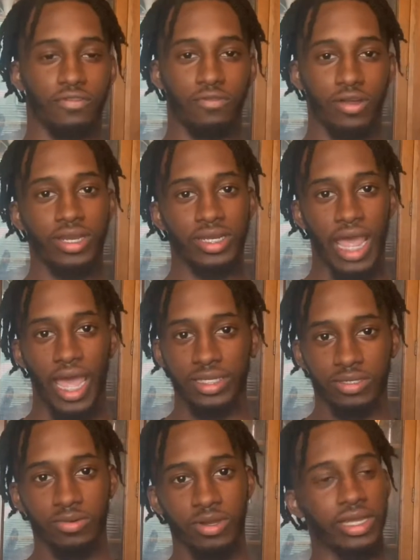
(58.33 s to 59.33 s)
friend, ask
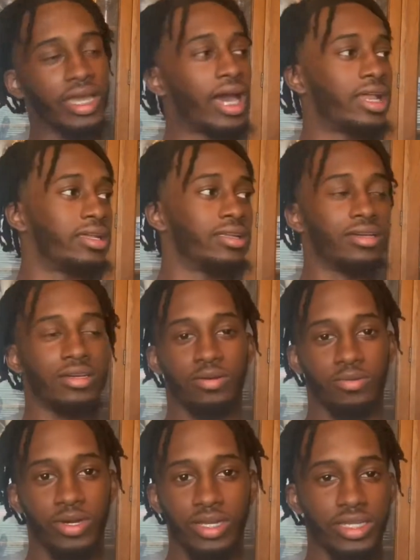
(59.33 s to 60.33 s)
him where he got it,
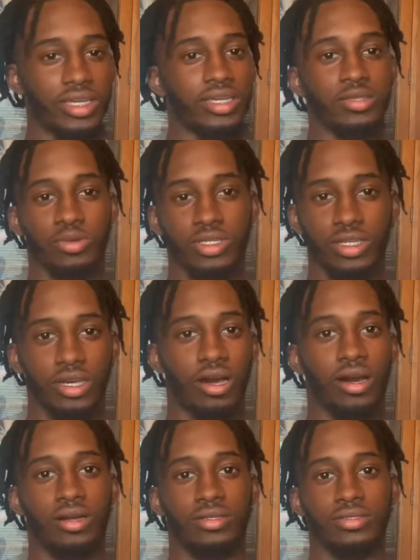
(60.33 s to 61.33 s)
what it is, what's it
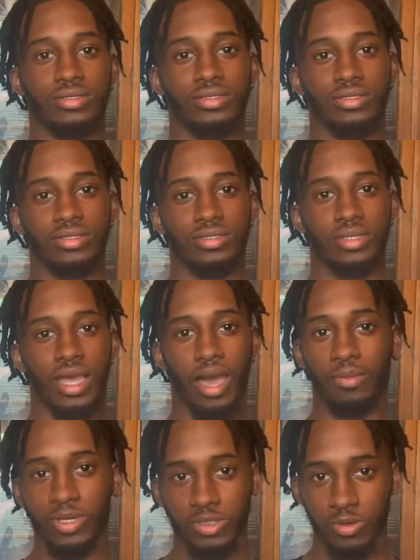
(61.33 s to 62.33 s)
called, how
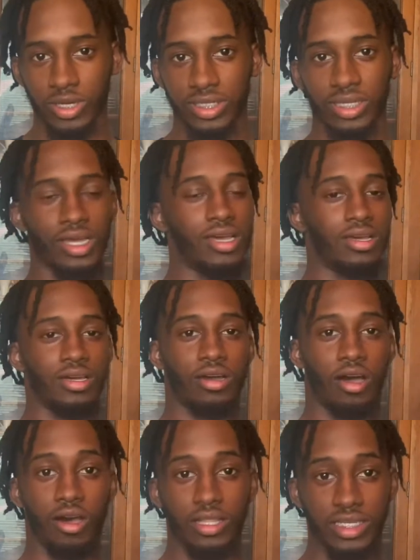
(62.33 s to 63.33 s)
much was it,
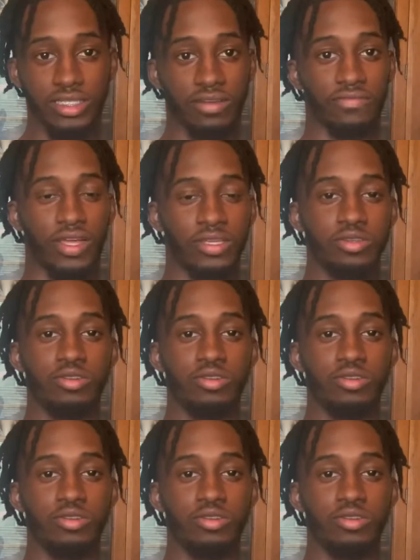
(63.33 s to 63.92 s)
all that stuff. Like, do